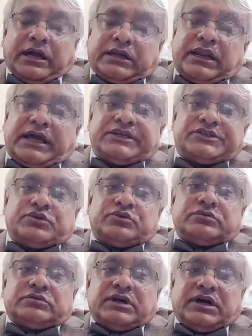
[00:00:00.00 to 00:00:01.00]
I'd like
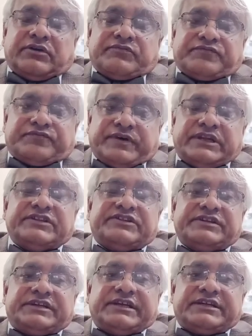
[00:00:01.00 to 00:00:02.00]
to
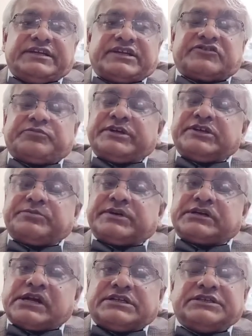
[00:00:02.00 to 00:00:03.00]
felicitate and
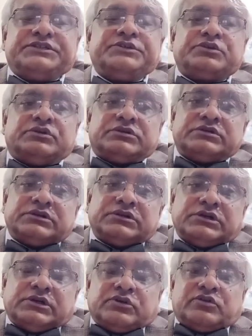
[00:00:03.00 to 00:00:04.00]
express my gratitude
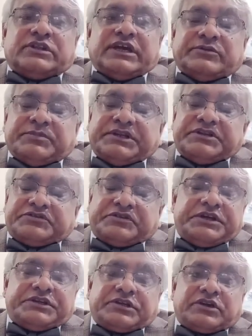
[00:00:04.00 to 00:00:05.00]
to the
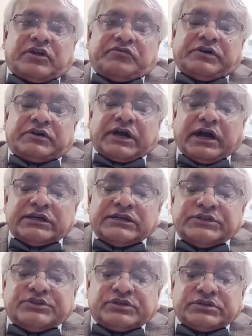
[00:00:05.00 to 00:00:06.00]
administration of our
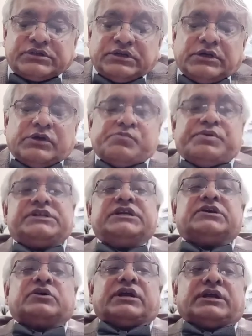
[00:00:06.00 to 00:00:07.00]
college,
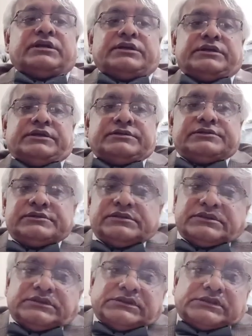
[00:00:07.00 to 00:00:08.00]
particularly
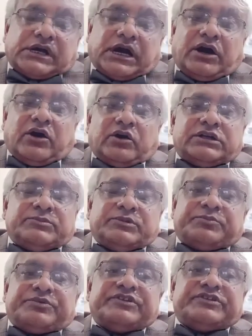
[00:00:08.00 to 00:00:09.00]
our
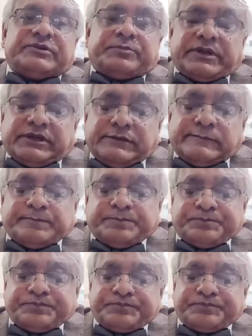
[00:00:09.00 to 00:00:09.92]
Honorable Principal,